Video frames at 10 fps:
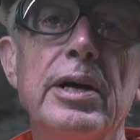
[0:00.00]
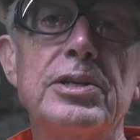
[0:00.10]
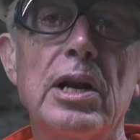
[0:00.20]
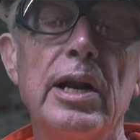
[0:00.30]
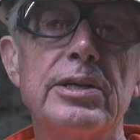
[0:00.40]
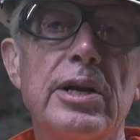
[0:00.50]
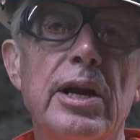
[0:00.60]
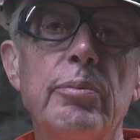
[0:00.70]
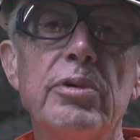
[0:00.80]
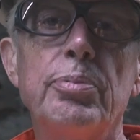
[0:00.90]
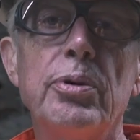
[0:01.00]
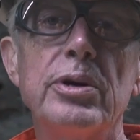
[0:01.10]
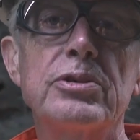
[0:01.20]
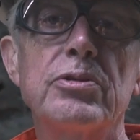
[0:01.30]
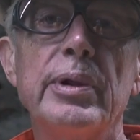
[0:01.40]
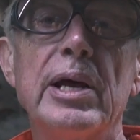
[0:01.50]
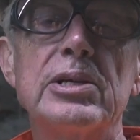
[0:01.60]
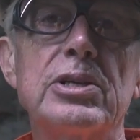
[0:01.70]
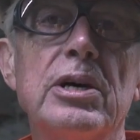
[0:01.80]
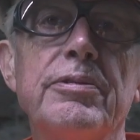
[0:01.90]
It's collecting a number of points from
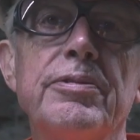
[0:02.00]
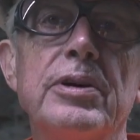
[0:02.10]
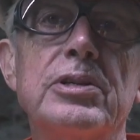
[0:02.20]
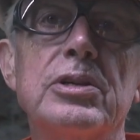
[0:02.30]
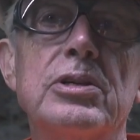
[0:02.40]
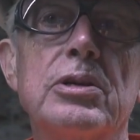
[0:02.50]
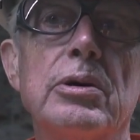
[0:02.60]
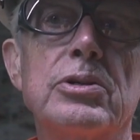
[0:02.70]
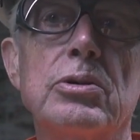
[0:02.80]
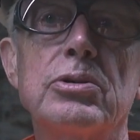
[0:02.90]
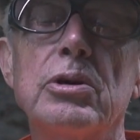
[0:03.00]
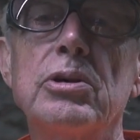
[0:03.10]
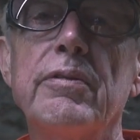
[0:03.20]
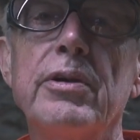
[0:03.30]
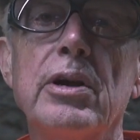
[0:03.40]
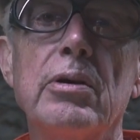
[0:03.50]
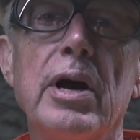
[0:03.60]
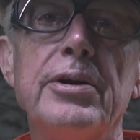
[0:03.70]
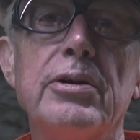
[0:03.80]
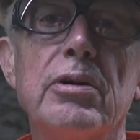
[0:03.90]
that surface, and so it's also giving you an
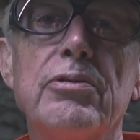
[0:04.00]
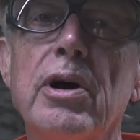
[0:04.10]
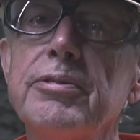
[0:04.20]
idea of